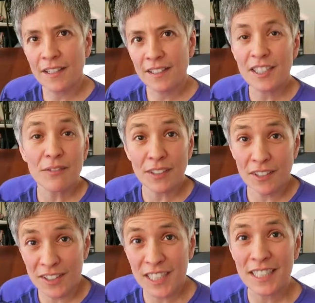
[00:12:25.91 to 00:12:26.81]
The
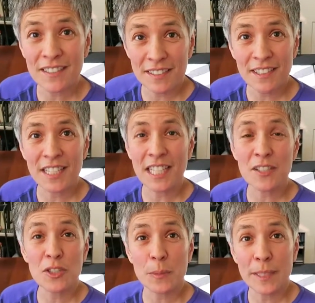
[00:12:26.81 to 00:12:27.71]
difficulty is that the
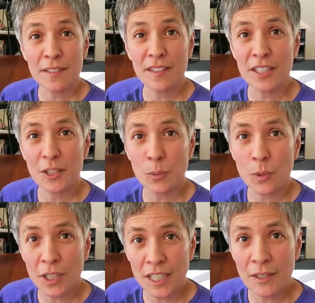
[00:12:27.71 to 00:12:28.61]
instruments that you're
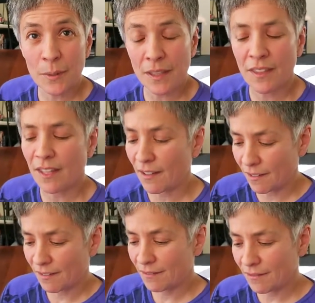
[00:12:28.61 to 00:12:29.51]
working with that
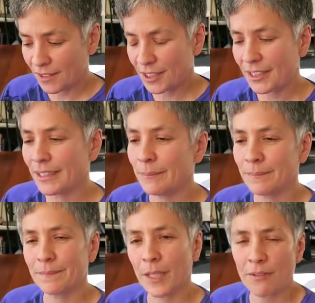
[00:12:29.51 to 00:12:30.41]

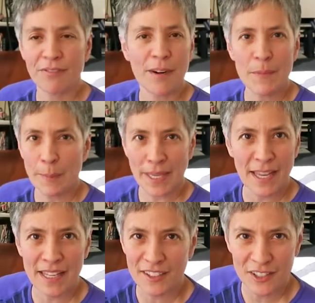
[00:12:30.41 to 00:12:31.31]
are from the
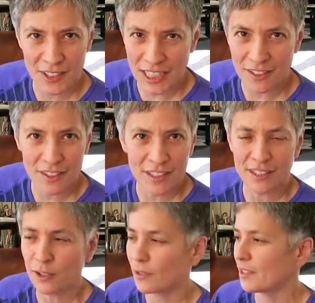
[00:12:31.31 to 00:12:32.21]
mechanical
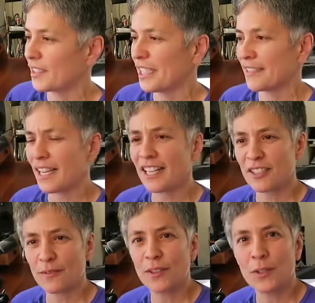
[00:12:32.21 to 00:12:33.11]
era, or say a
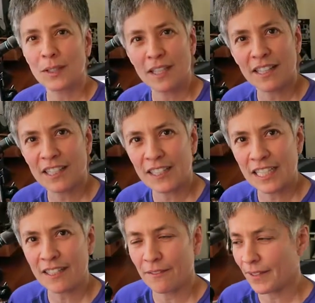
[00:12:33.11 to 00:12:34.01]
saxophone, a
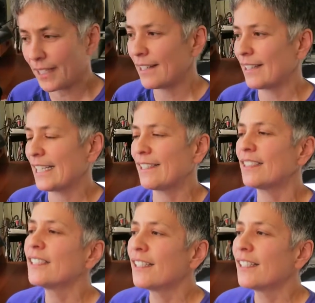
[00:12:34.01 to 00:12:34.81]
clarinet, a violin,